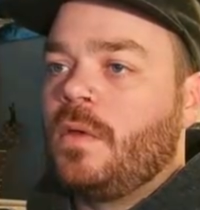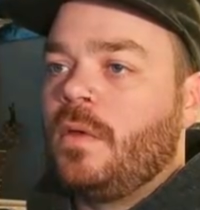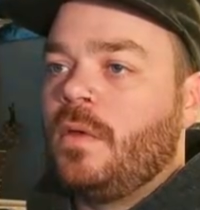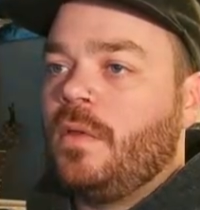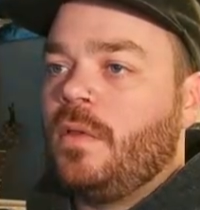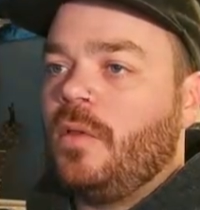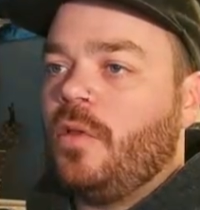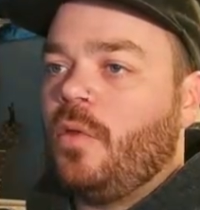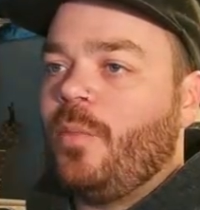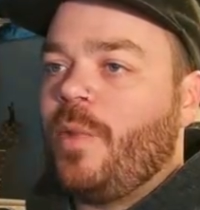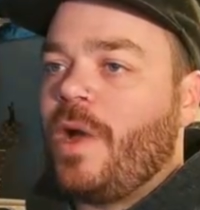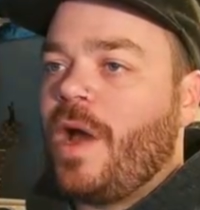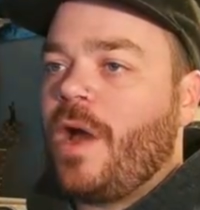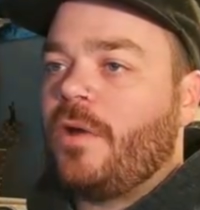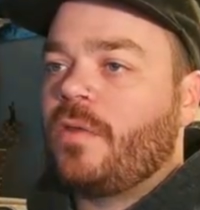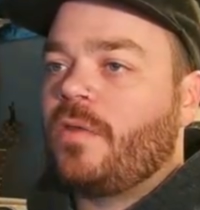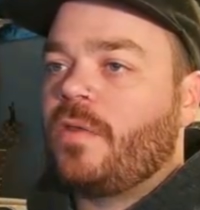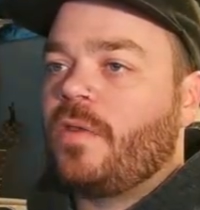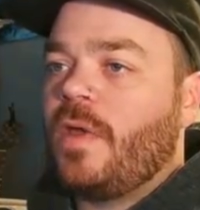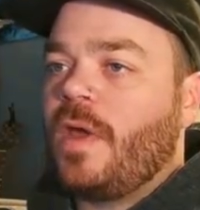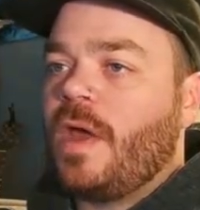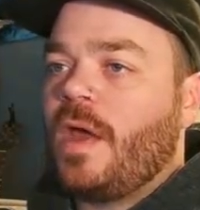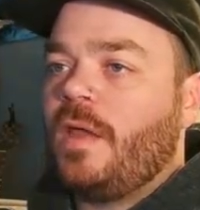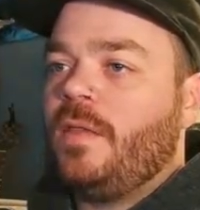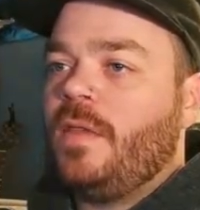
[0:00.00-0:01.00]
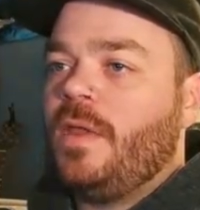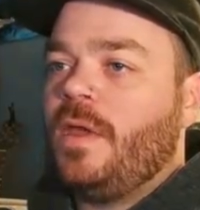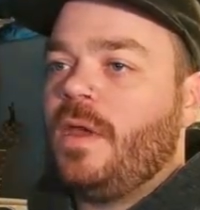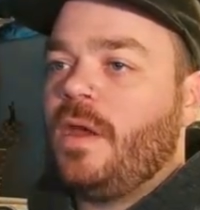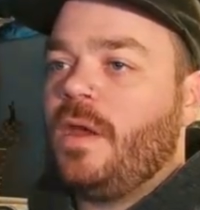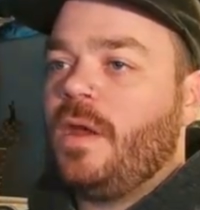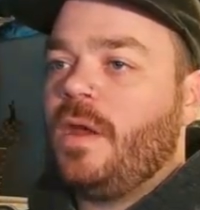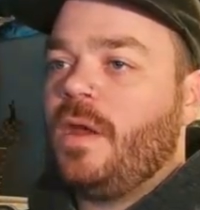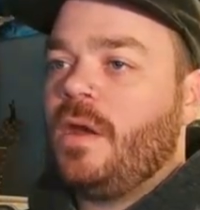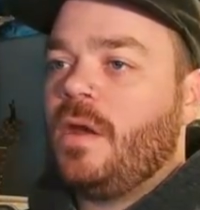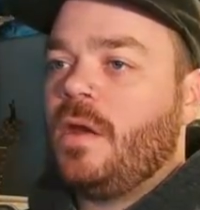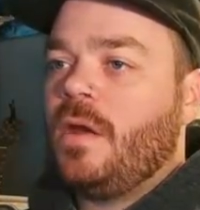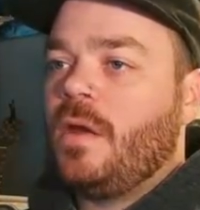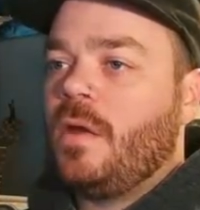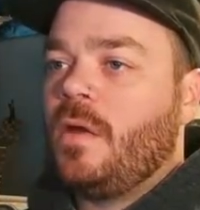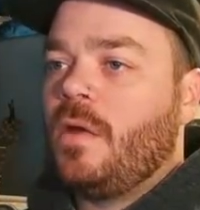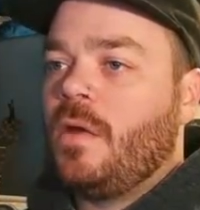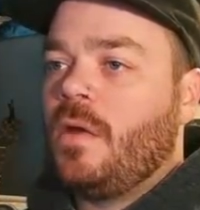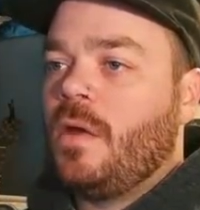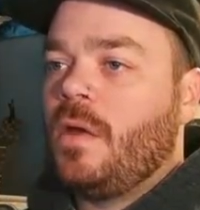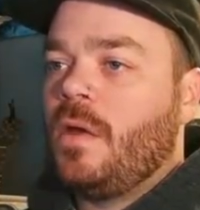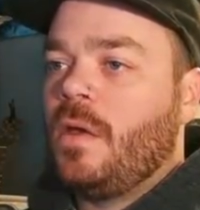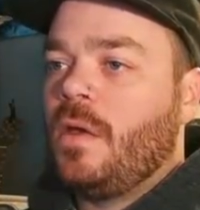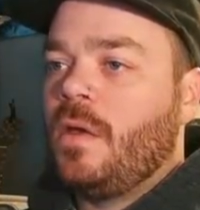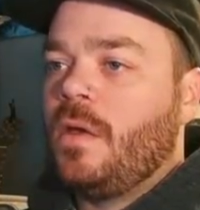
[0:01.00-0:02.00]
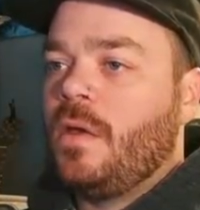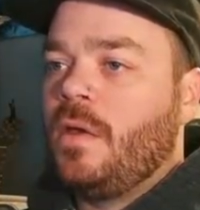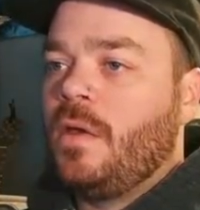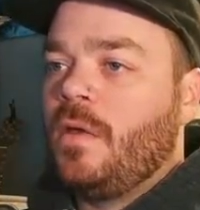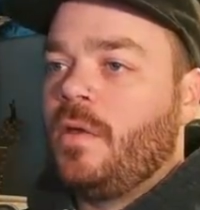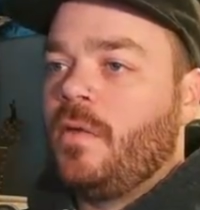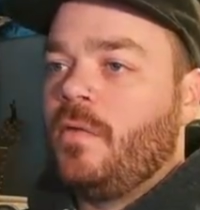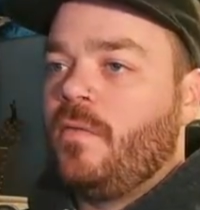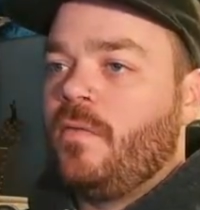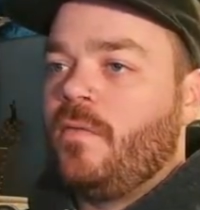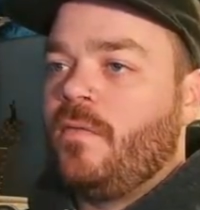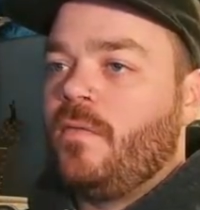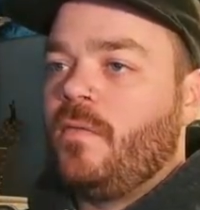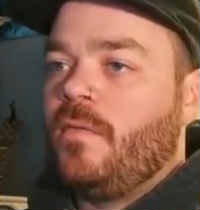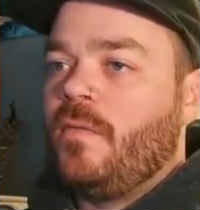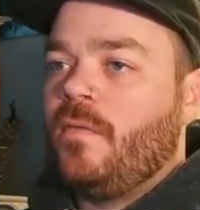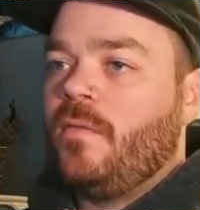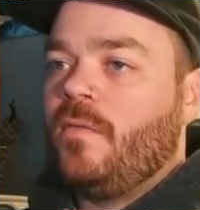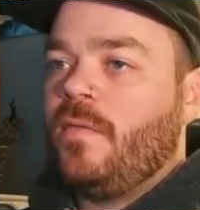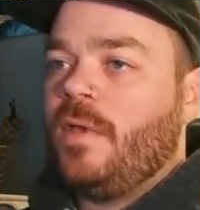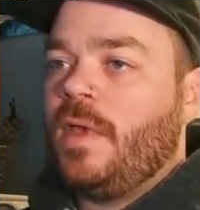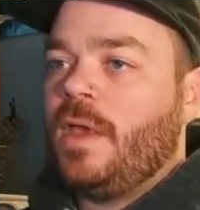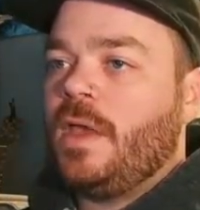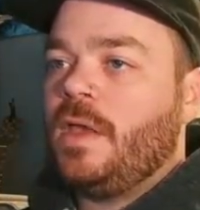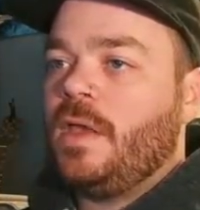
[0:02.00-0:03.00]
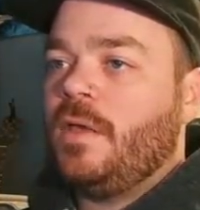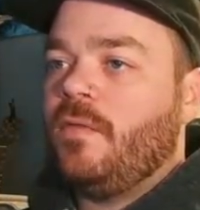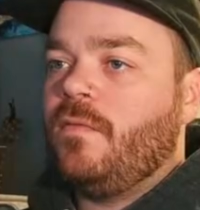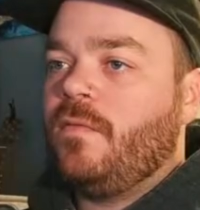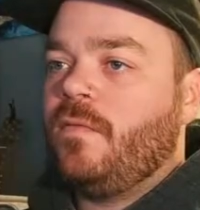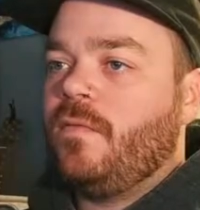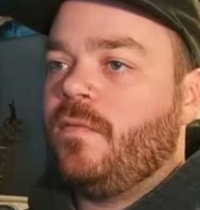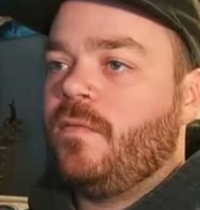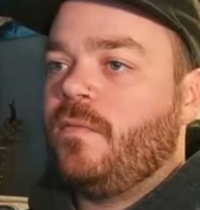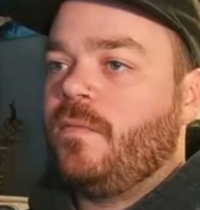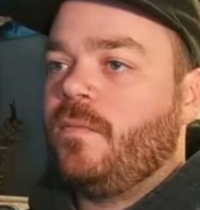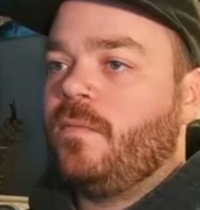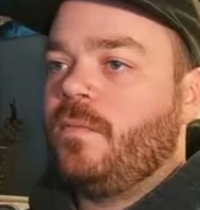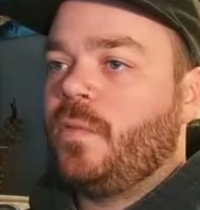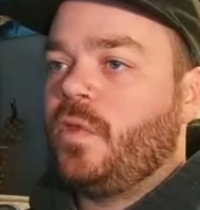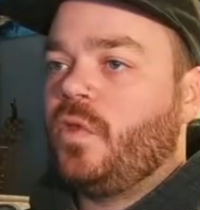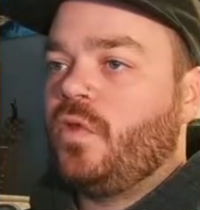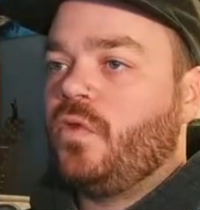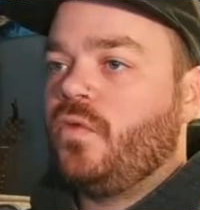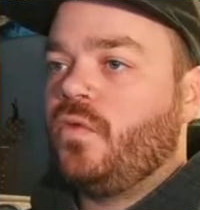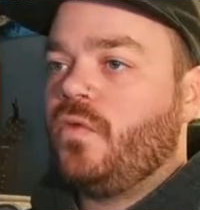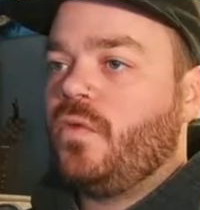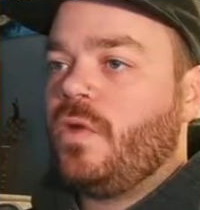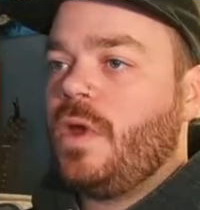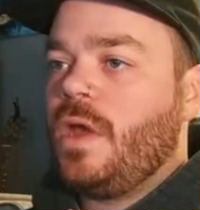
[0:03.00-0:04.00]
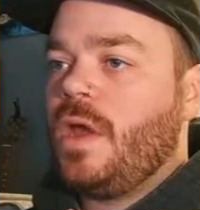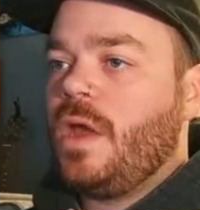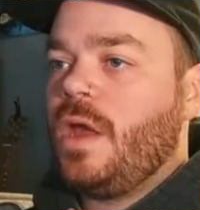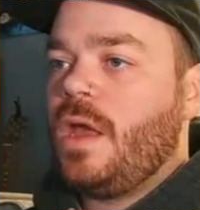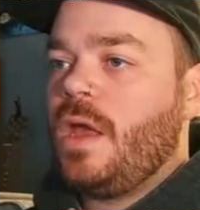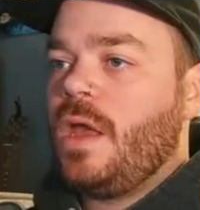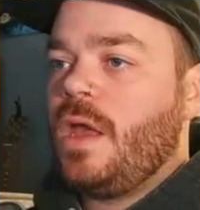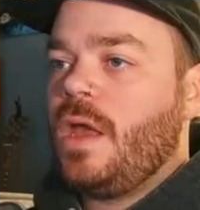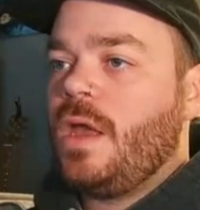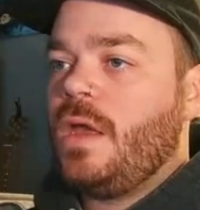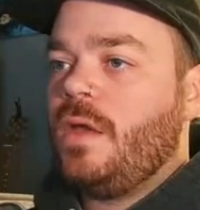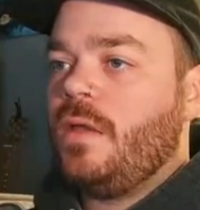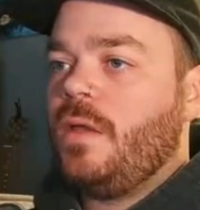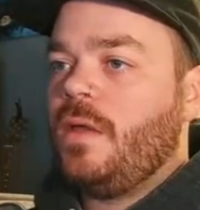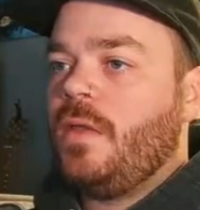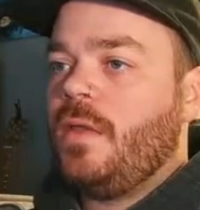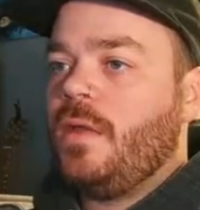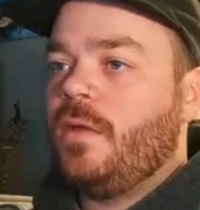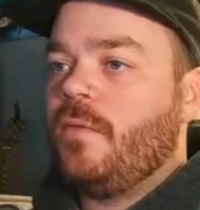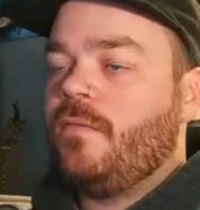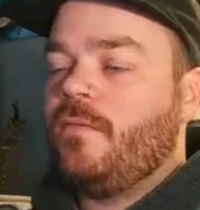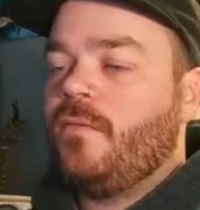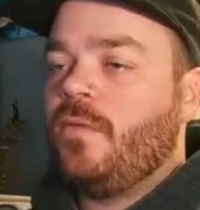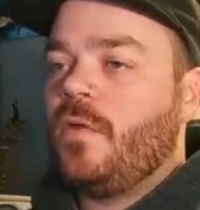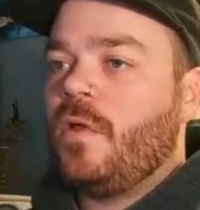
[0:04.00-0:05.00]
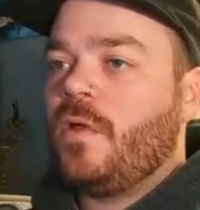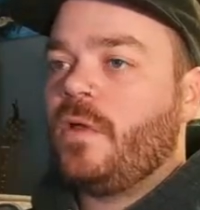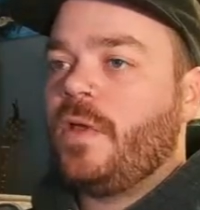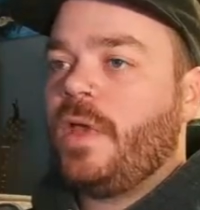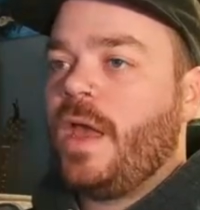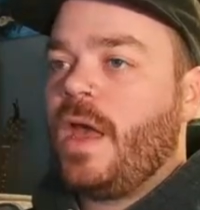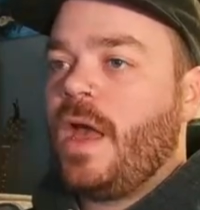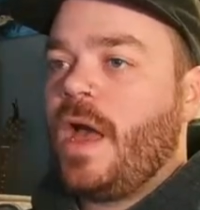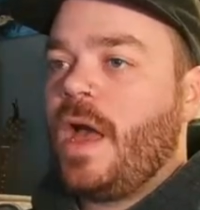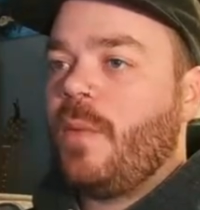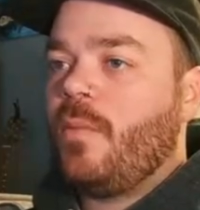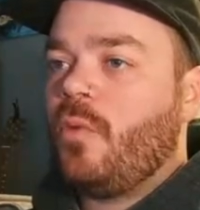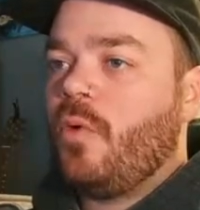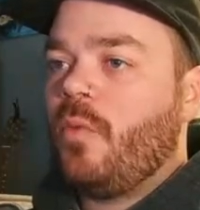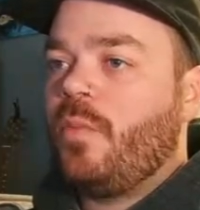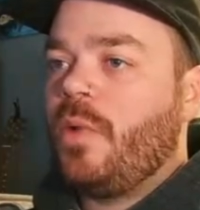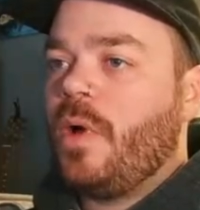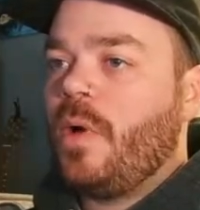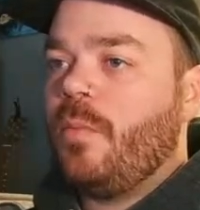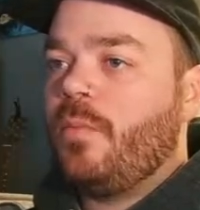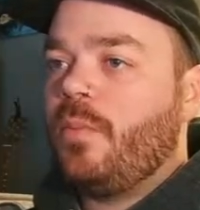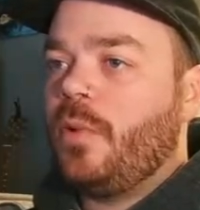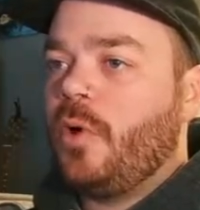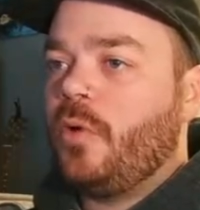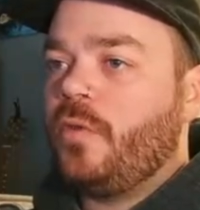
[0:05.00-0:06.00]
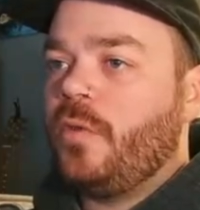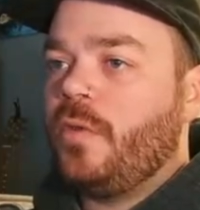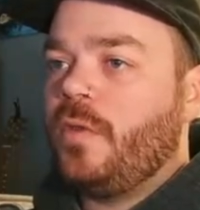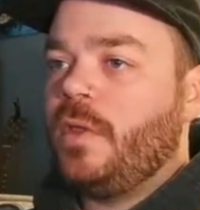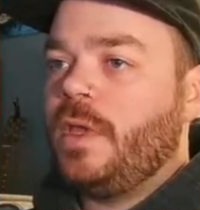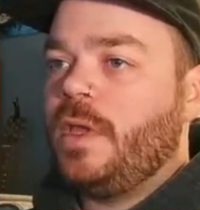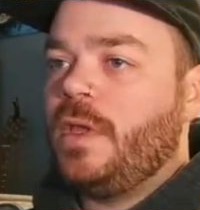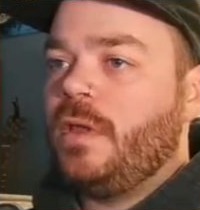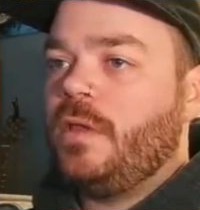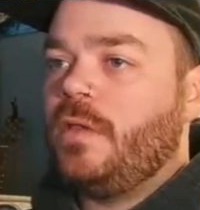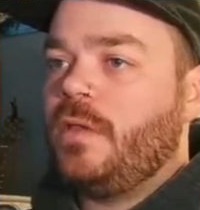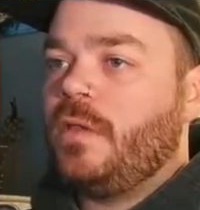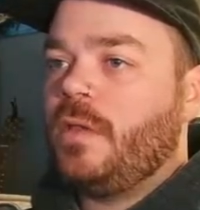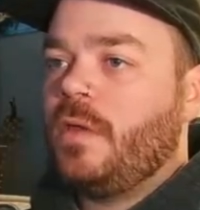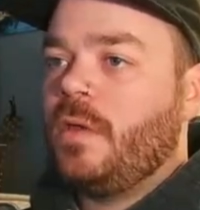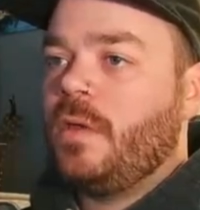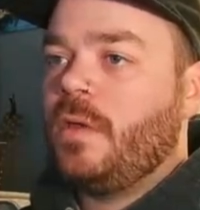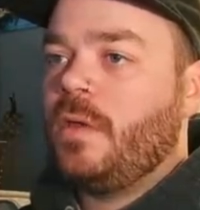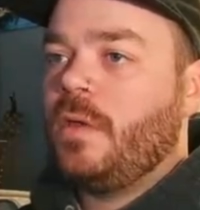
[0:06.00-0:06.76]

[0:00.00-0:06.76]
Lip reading: Little power slide there. Fakey tray, and then a full cap. We'll pump both of these.